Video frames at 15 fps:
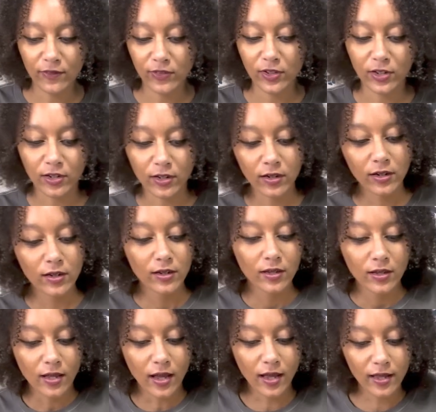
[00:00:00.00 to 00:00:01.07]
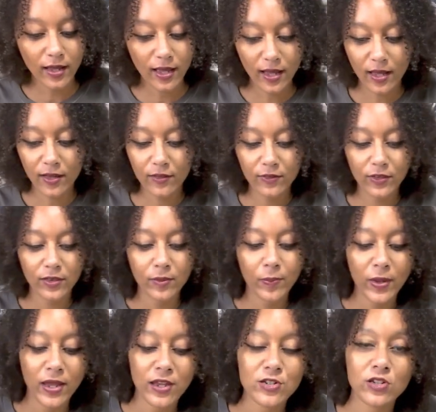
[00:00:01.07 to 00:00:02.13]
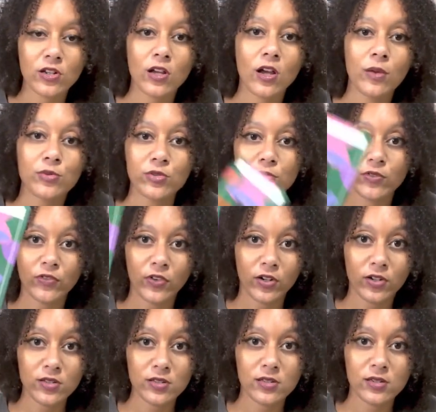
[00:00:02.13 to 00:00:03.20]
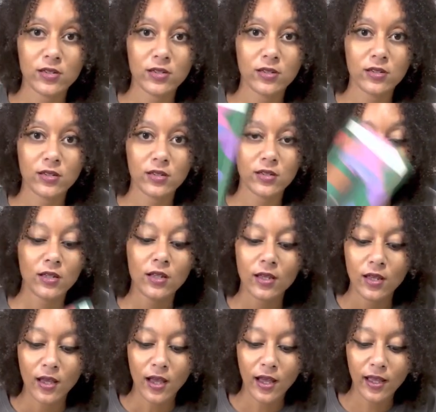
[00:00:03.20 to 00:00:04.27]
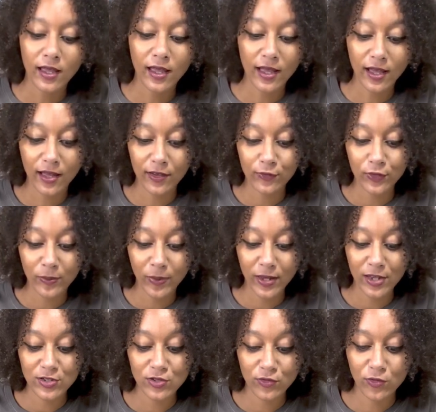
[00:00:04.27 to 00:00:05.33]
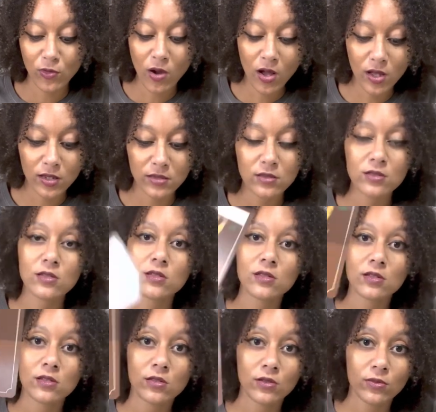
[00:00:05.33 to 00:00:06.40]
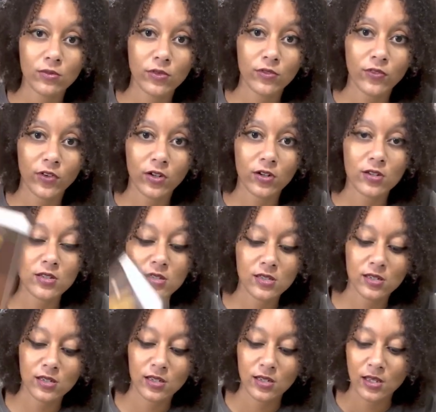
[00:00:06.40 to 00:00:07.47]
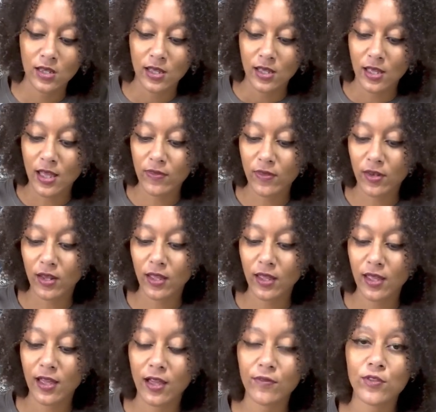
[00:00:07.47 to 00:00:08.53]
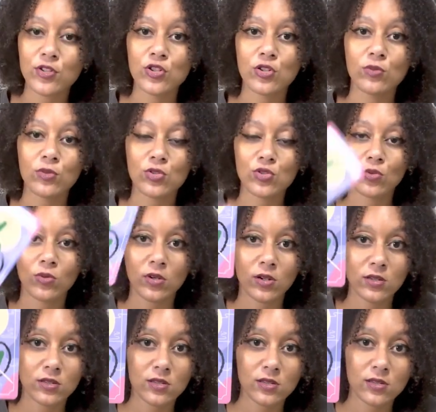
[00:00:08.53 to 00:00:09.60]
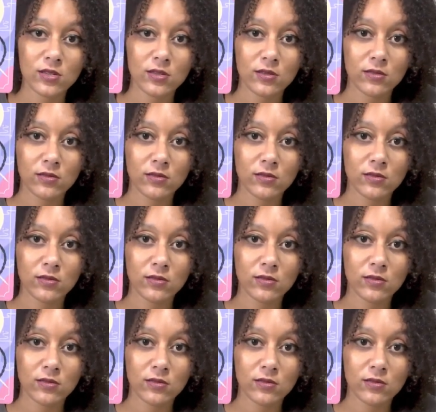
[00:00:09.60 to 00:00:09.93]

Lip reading: here. I have the Page of Cups reversed. I have the Page of Wands reversed. And then I have the Two of Swords